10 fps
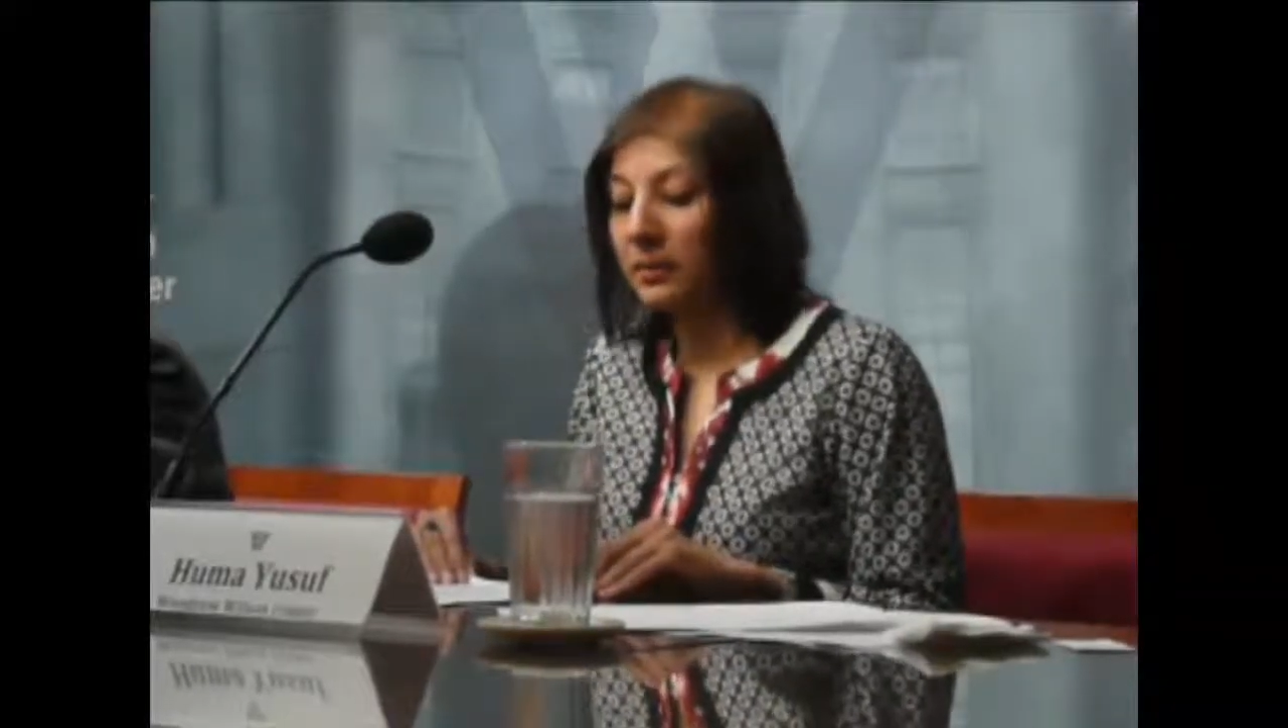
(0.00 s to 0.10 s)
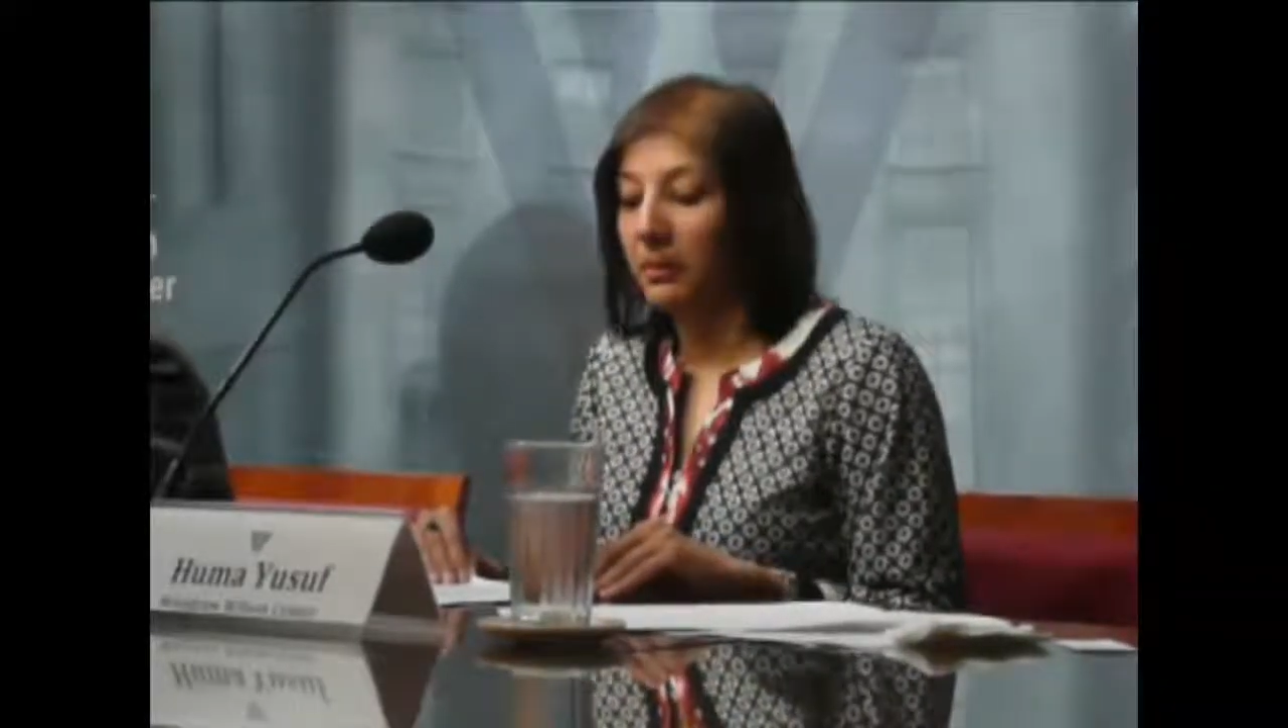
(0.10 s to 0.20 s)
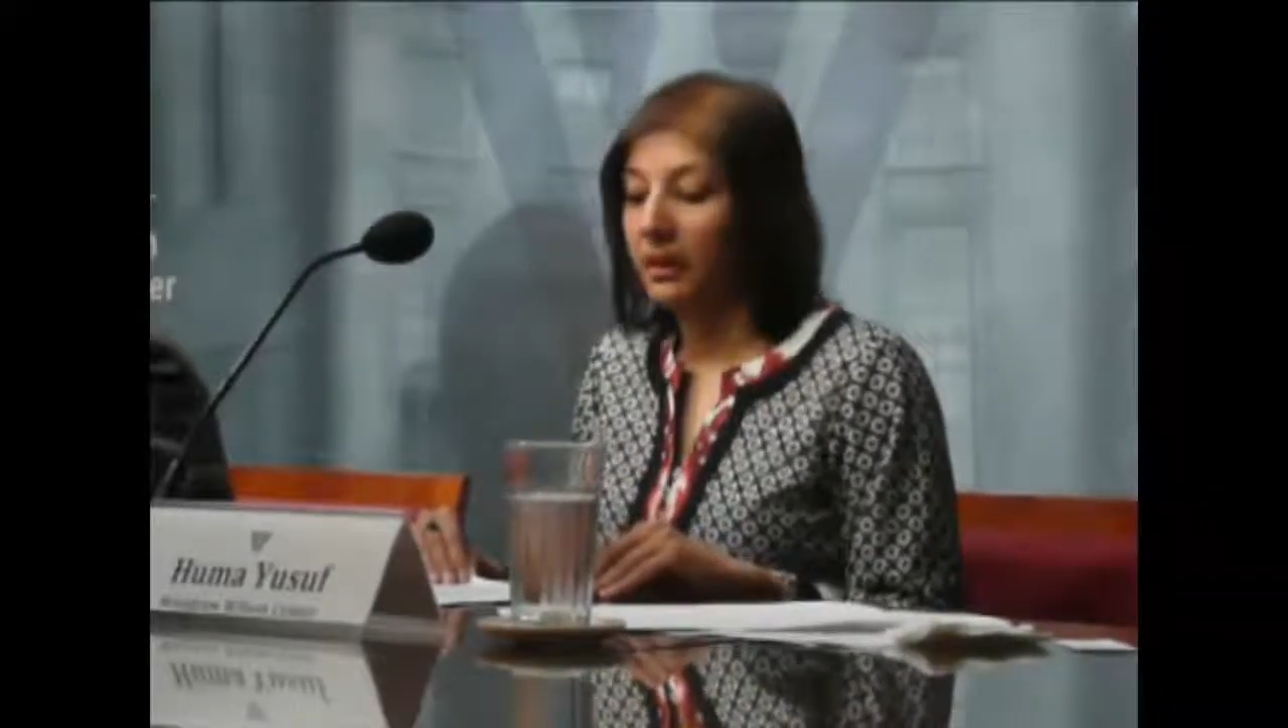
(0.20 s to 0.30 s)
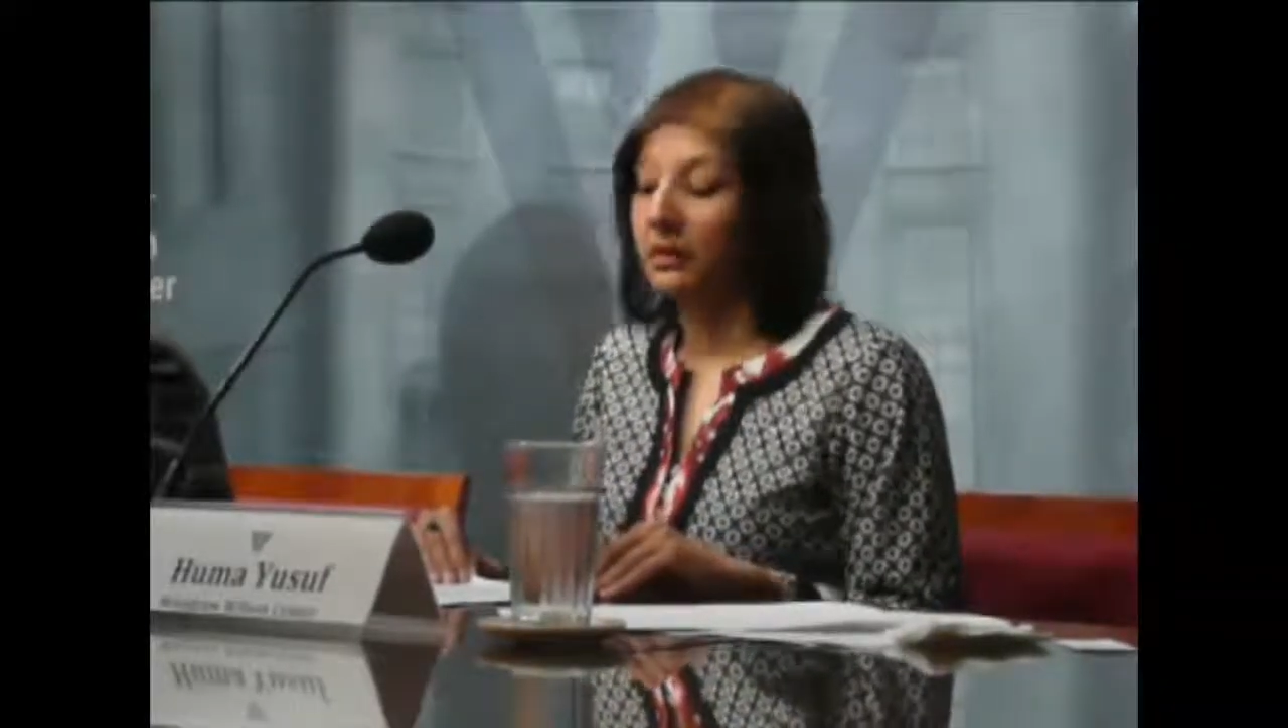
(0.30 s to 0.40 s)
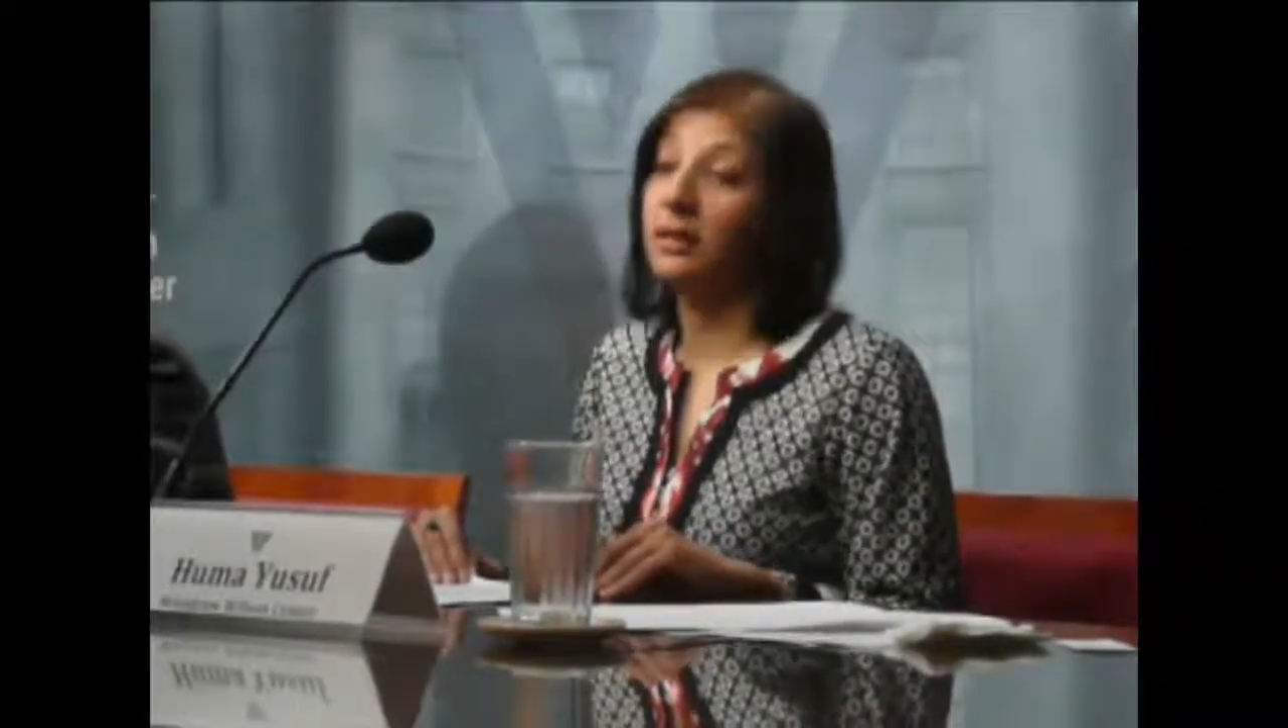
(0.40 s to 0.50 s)

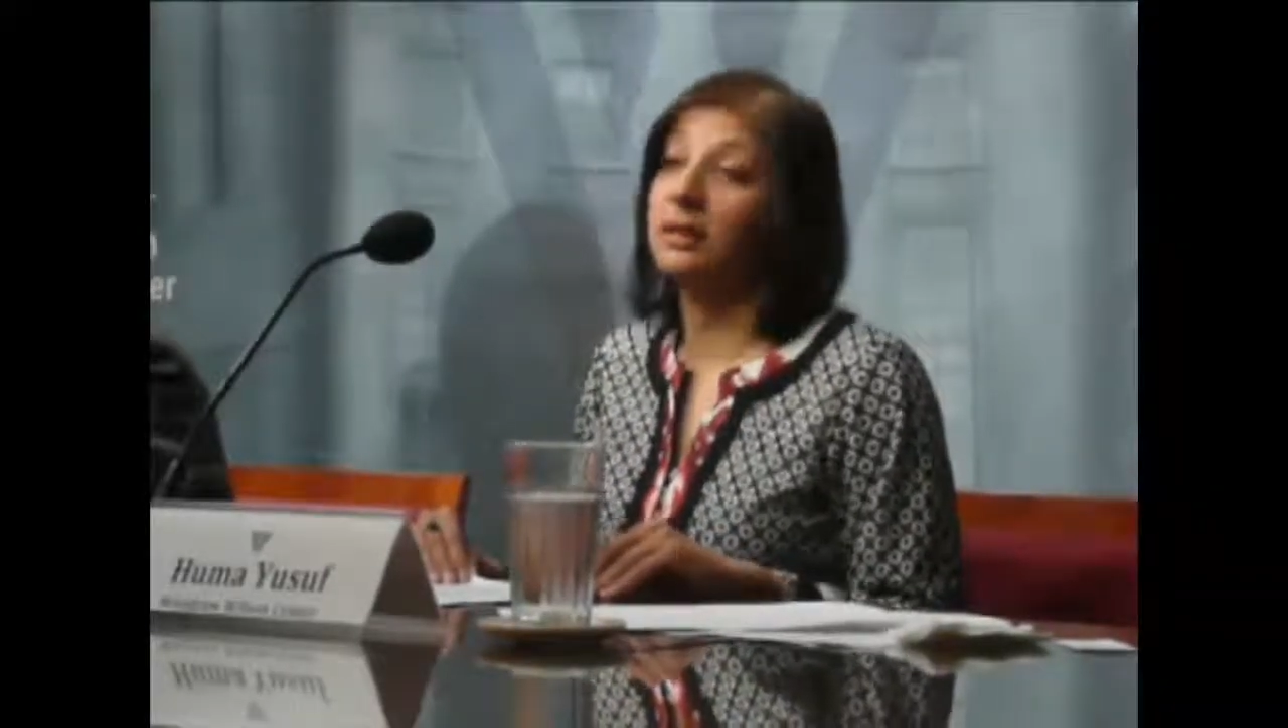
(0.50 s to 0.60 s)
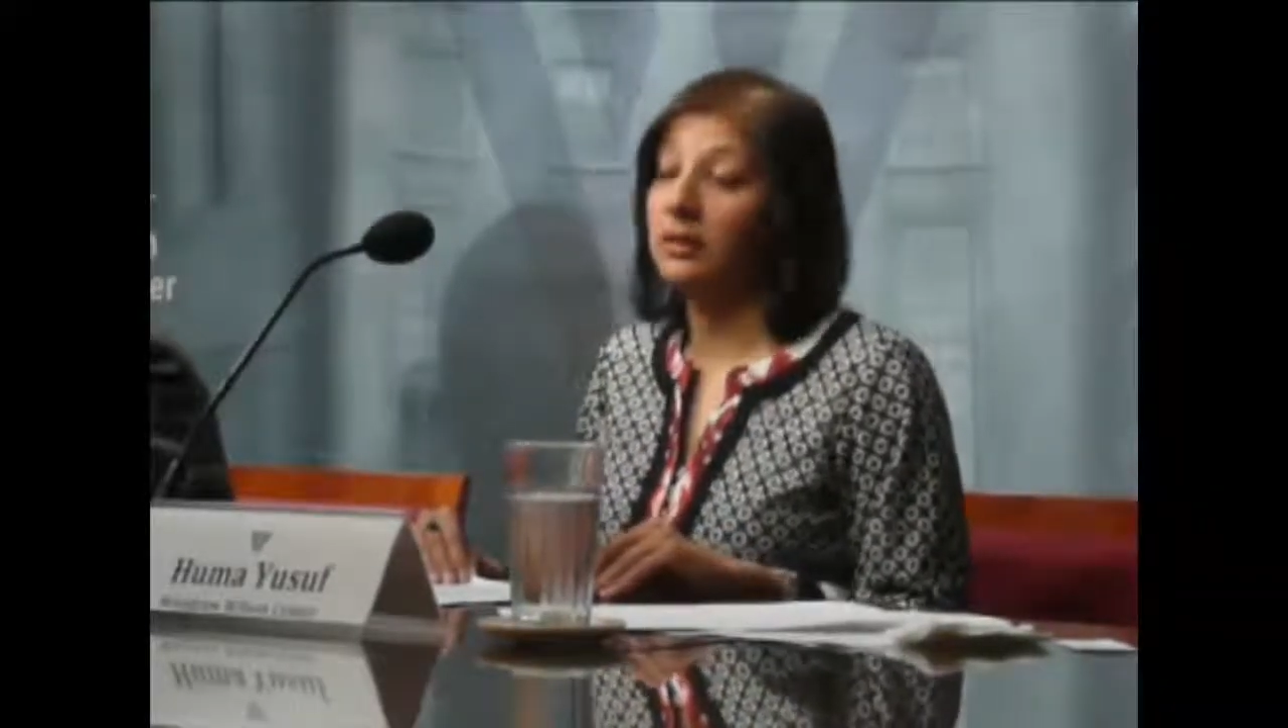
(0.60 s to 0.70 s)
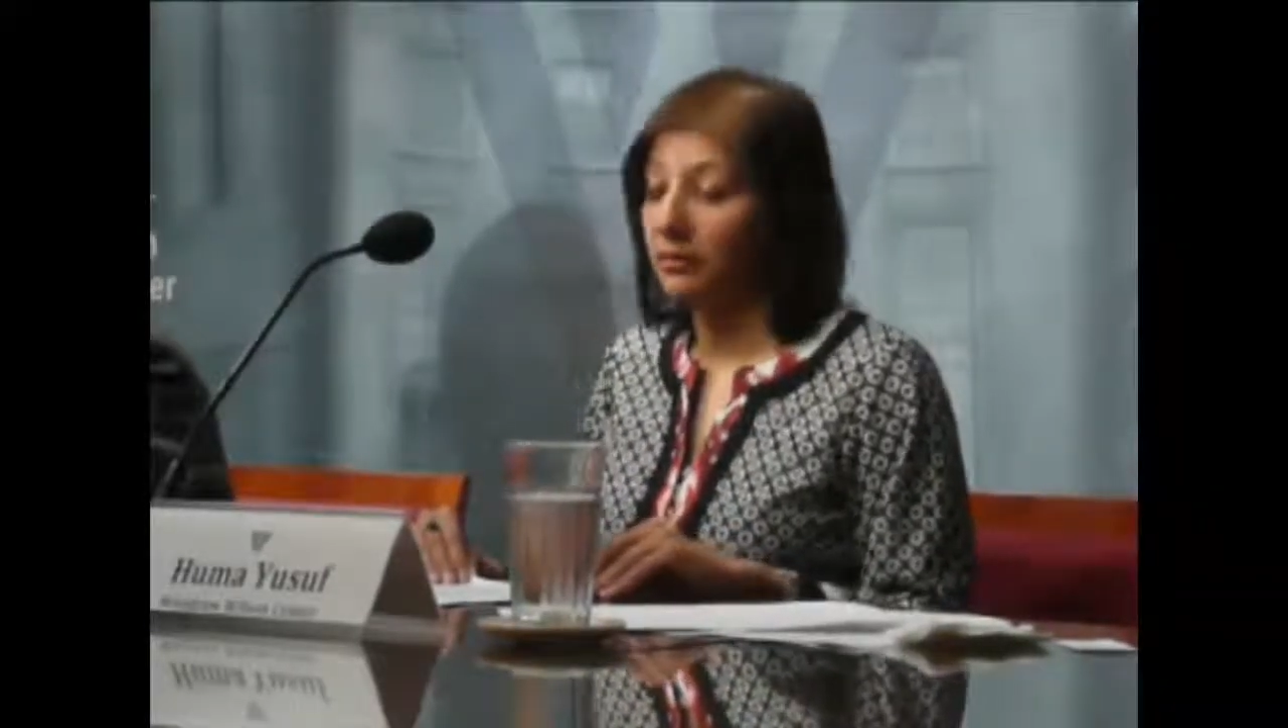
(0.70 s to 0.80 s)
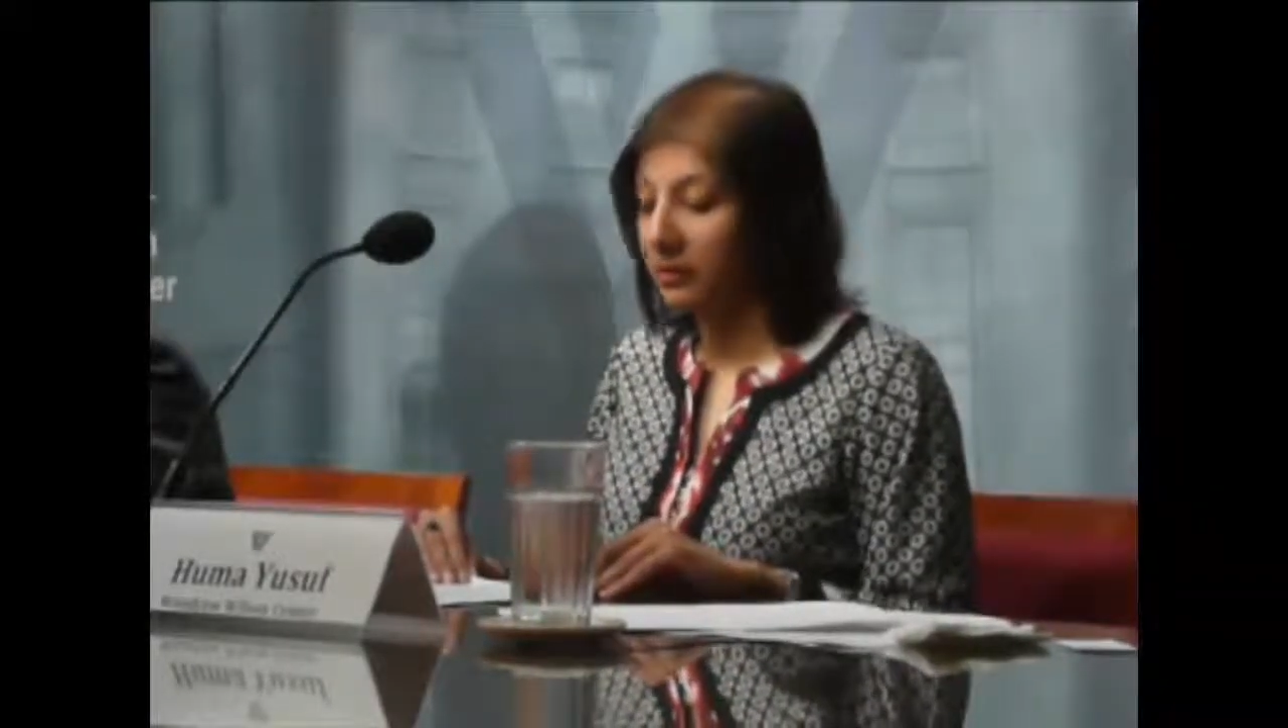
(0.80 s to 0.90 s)
Salman Taseer